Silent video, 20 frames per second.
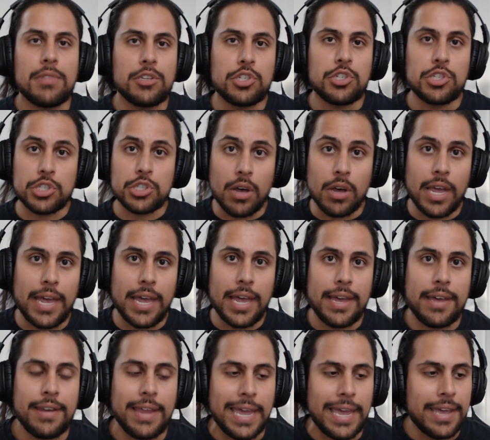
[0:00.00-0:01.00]
then just go
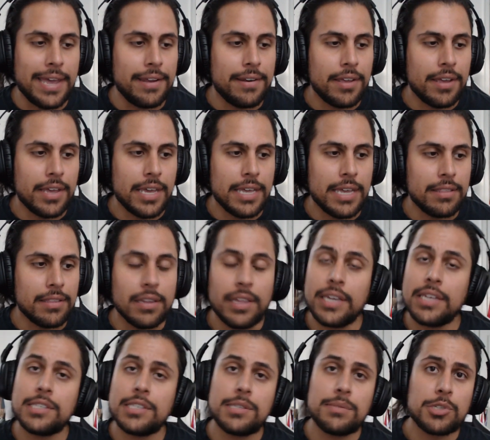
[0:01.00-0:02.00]
ahead and uh, hit the
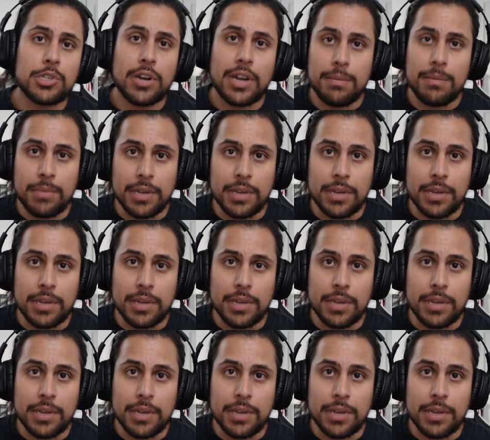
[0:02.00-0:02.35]
like and subscribe